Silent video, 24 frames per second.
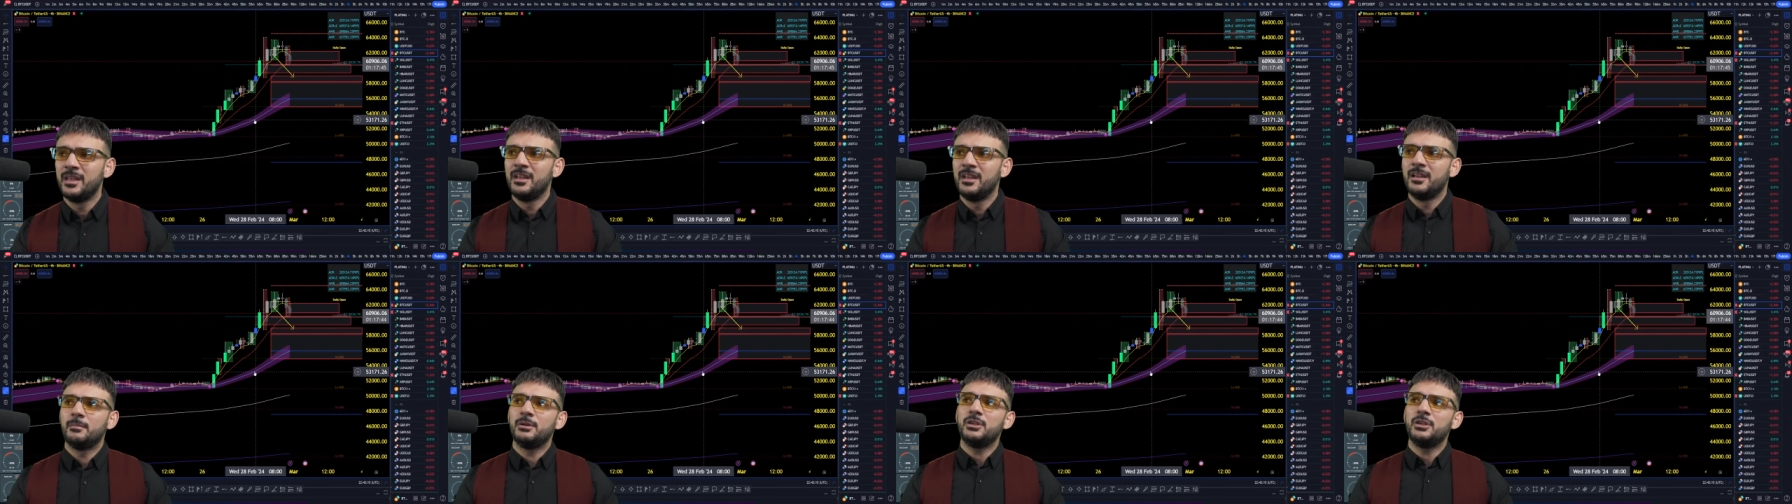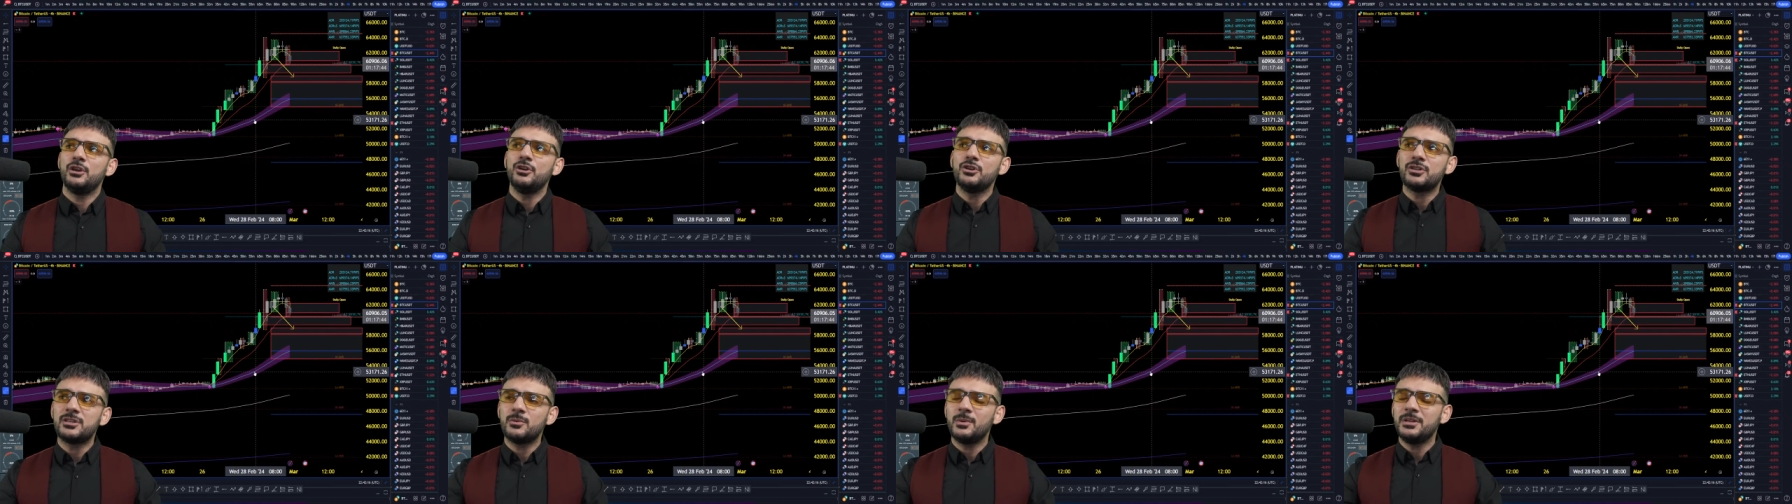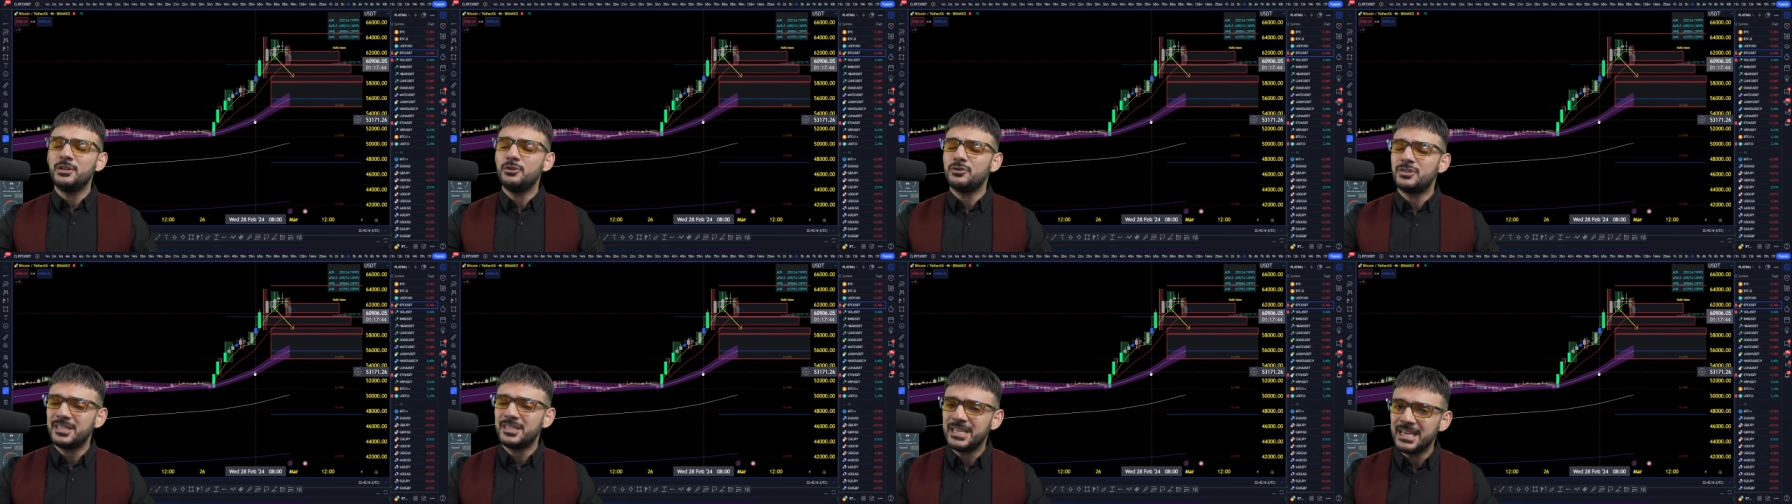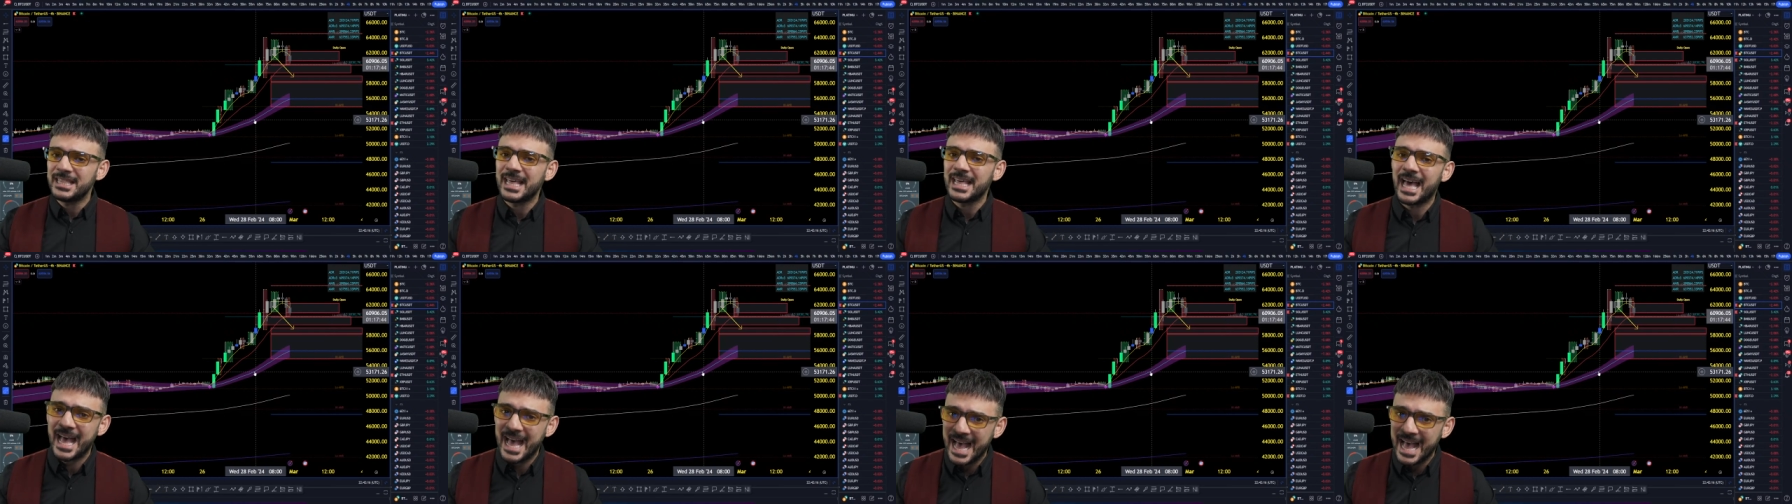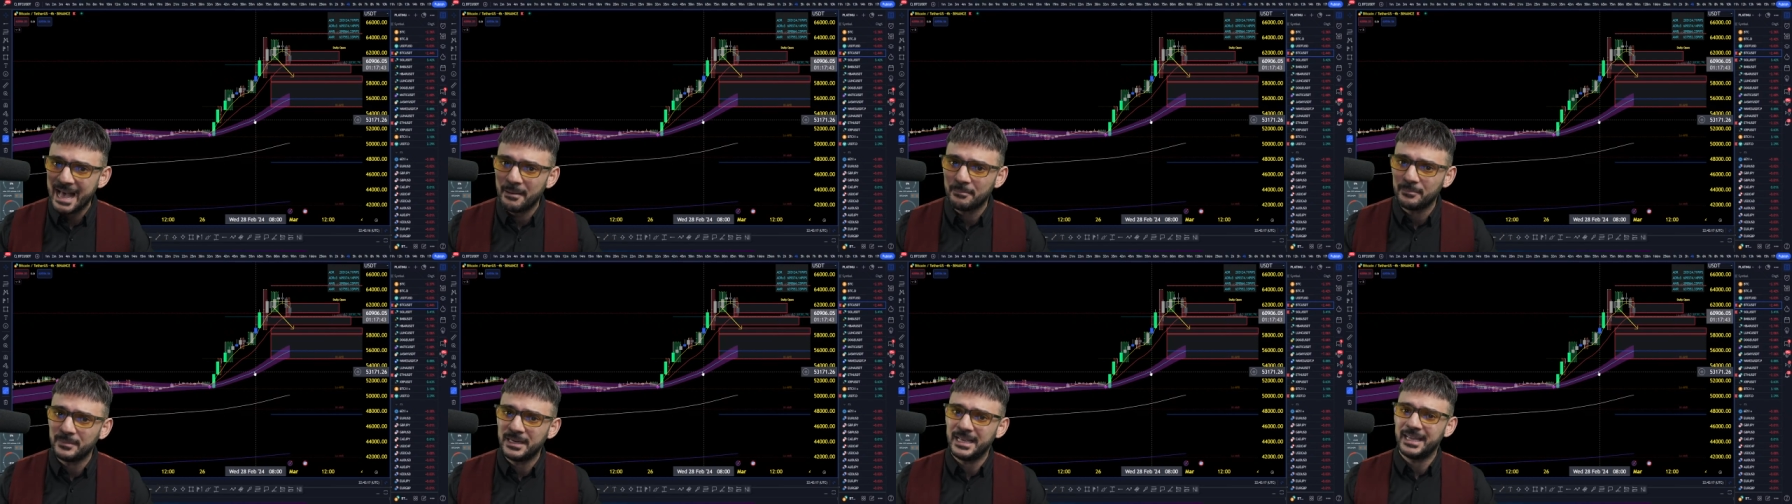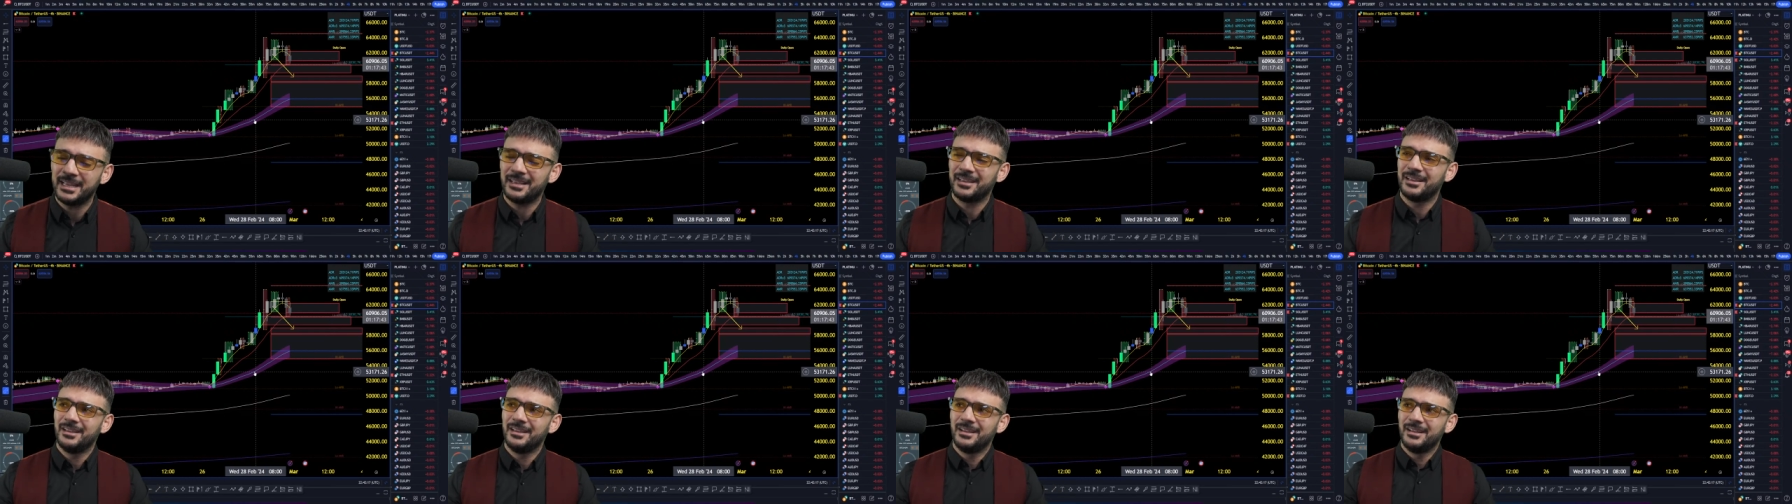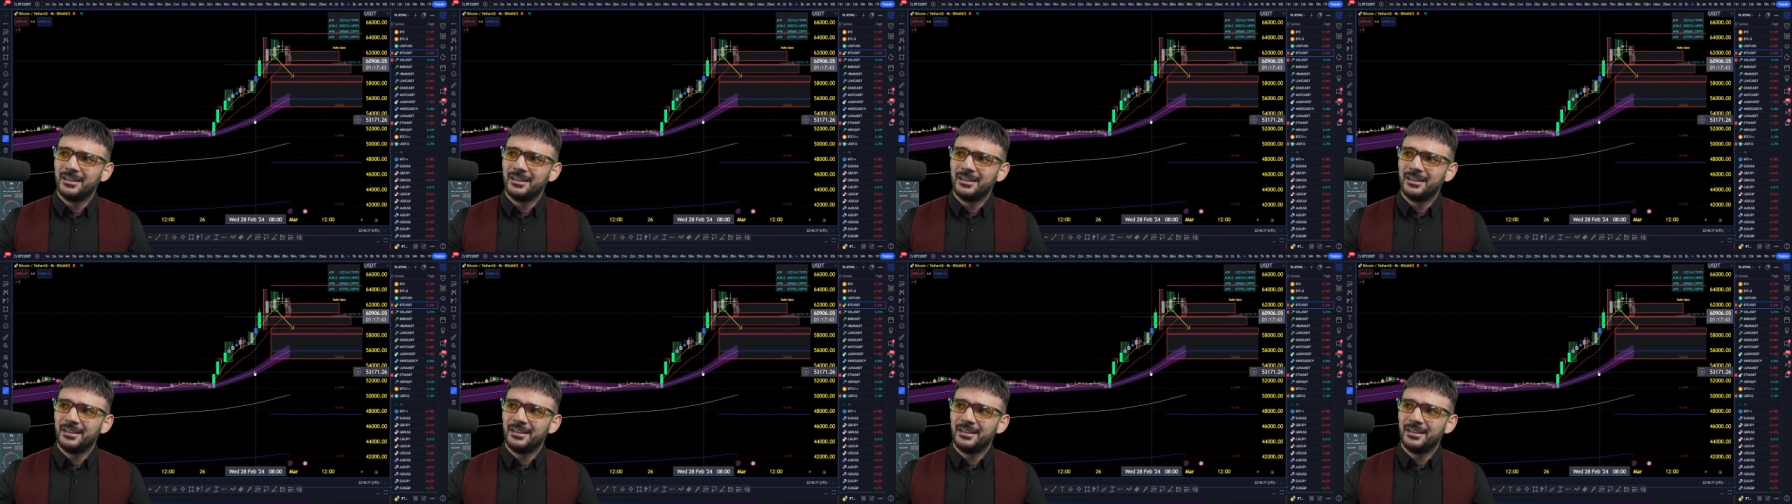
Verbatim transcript: But usually when you see that happening